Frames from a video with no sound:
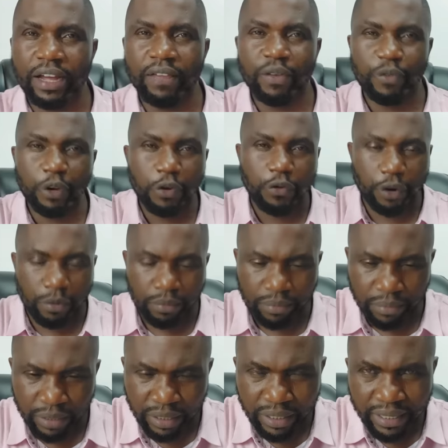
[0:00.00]
the video from,
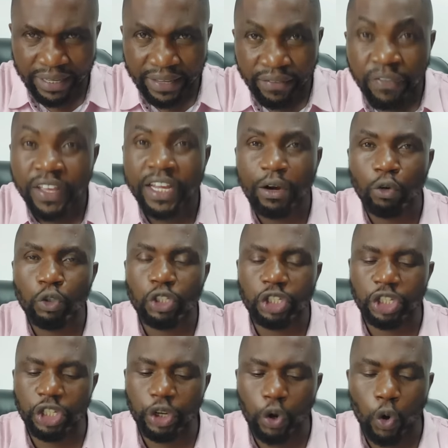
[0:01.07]
the
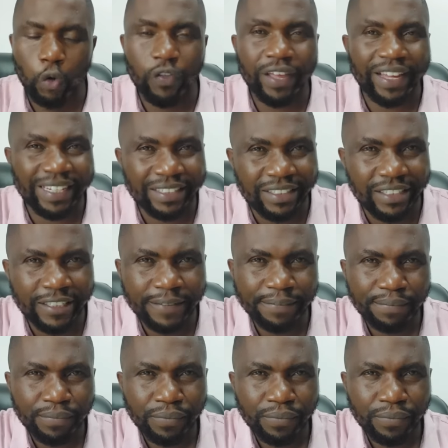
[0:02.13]
county or the country,